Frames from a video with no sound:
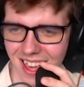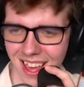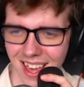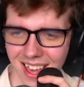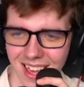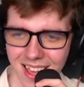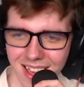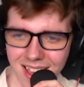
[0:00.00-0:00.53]

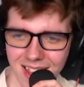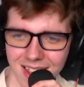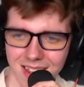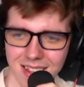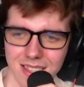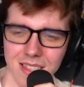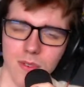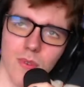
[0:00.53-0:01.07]

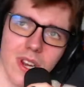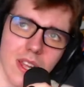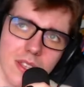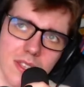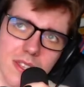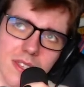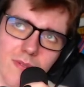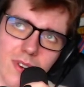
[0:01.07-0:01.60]
And what
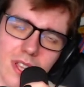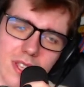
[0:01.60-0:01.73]
else?